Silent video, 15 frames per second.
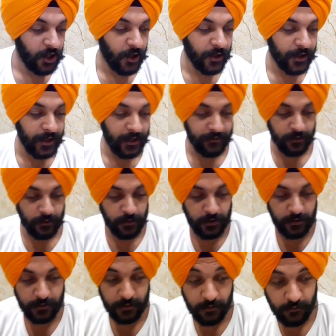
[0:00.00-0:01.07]
Okay, so
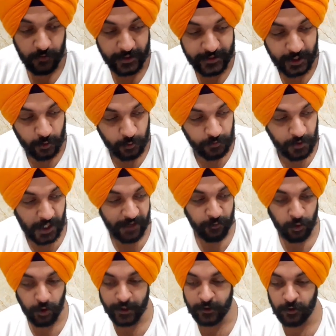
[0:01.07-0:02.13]
write down. I am
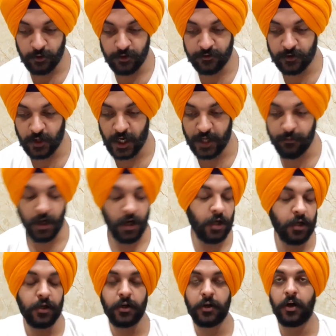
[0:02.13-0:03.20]
going to describe a
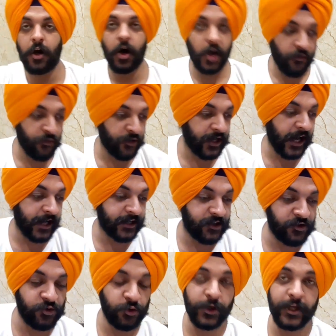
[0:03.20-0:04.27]
lot of
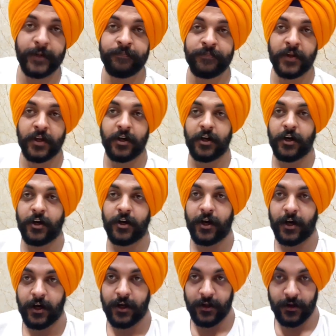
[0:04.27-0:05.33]
connectors today.
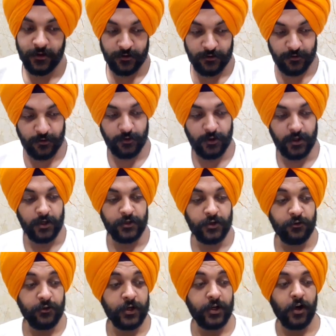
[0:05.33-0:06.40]
So
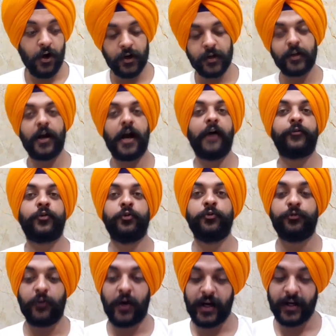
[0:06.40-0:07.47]
you will not have to
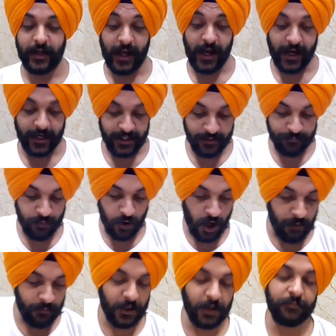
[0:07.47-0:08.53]
find any
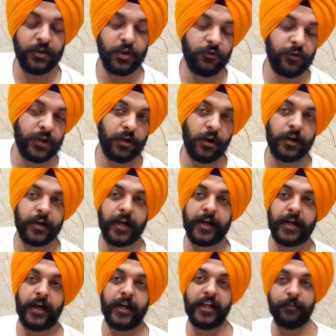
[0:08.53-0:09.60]
problem. You will not
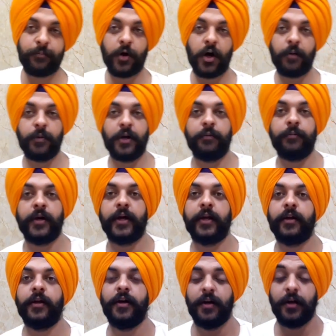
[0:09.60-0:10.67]
get any problem
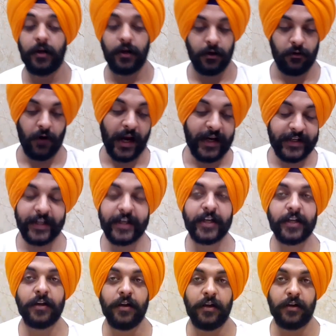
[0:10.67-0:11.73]
in
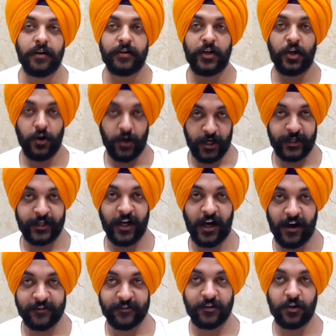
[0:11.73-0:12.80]
writing your
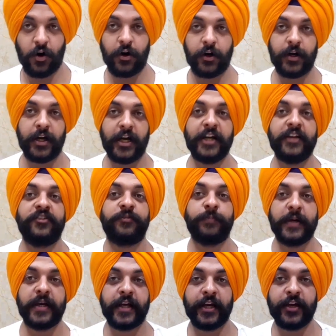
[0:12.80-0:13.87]
task or in
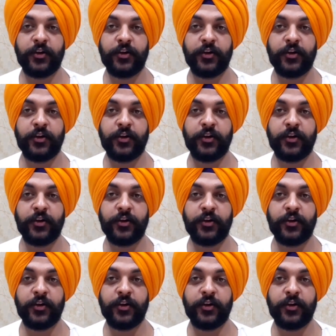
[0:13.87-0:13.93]
speaking.